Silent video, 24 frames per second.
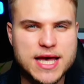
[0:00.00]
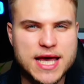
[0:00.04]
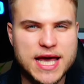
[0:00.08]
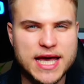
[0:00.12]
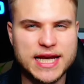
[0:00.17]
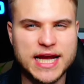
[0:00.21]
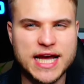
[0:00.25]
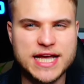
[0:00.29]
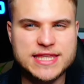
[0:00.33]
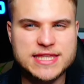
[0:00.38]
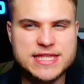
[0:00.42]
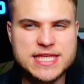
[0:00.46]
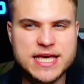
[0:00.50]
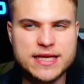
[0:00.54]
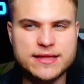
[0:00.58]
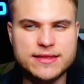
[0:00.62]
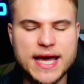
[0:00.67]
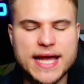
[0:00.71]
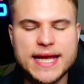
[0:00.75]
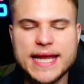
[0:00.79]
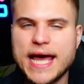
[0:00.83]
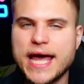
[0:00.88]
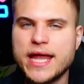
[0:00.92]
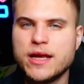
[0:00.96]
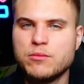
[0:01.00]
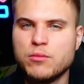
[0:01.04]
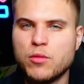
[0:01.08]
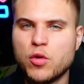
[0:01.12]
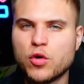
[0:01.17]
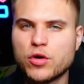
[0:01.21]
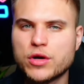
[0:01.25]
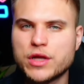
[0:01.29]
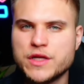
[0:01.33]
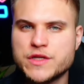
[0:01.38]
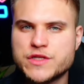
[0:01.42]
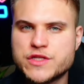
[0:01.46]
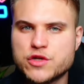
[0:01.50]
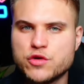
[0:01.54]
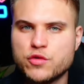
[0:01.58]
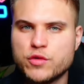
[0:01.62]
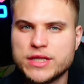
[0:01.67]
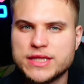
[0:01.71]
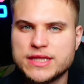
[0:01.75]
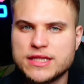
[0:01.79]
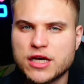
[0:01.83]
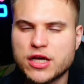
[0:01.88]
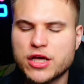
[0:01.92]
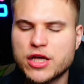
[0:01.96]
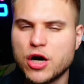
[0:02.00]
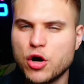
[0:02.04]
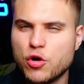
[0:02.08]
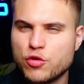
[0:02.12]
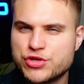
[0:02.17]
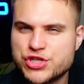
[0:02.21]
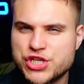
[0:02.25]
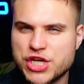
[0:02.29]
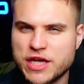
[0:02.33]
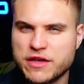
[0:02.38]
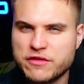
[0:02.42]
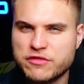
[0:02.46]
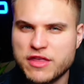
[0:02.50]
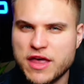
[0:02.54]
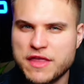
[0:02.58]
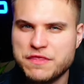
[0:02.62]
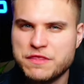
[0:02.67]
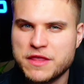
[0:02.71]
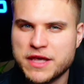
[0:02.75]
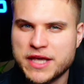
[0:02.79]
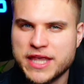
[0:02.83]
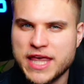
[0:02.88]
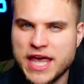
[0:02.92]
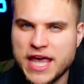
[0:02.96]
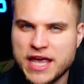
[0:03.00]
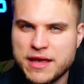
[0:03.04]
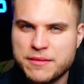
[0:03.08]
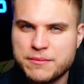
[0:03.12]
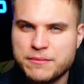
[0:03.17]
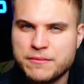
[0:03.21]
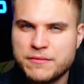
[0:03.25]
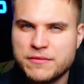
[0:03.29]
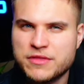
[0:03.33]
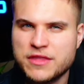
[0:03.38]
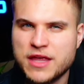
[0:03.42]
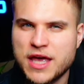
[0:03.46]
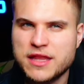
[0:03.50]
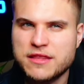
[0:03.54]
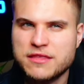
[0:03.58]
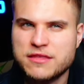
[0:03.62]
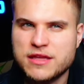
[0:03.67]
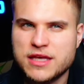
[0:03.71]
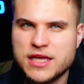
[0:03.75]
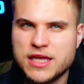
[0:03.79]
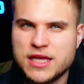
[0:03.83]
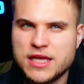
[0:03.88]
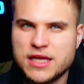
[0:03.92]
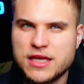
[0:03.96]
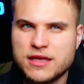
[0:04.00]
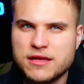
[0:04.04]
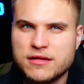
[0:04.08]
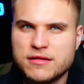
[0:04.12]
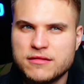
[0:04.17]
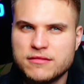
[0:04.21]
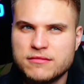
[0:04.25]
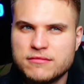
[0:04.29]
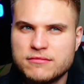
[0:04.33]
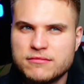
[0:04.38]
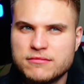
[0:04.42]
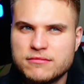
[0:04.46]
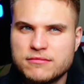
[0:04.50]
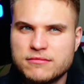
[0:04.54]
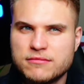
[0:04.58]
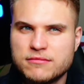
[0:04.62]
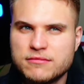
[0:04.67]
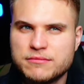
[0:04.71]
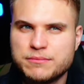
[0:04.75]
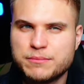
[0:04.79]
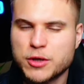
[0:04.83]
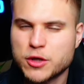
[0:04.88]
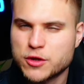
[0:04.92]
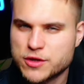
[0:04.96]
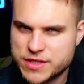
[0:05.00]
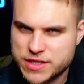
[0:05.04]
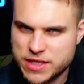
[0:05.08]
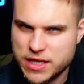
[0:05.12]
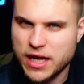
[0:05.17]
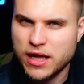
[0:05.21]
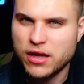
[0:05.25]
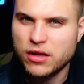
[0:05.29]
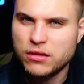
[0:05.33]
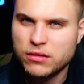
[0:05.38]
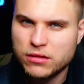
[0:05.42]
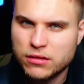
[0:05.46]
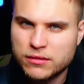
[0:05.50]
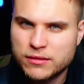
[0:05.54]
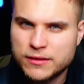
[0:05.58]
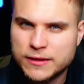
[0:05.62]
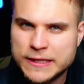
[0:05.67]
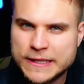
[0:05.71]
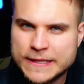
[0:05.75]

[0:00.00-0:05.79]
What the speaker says: And I think that had more to do with the coaching than the game, than the personnel.